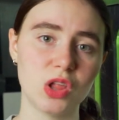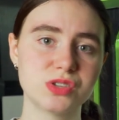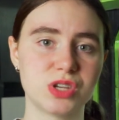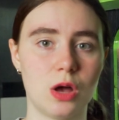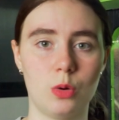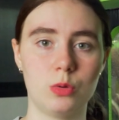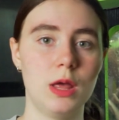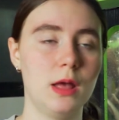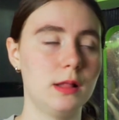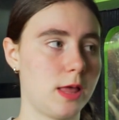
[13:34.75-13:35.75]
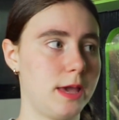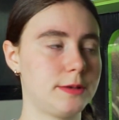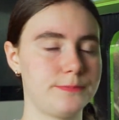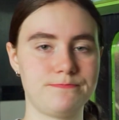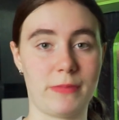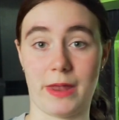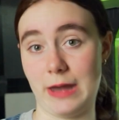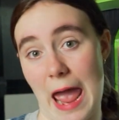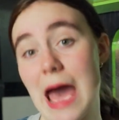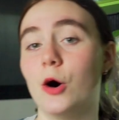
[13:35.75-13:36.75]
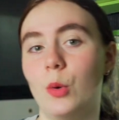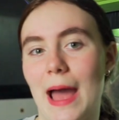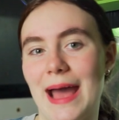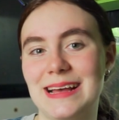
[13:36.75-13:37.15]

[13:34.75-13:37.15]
So like now,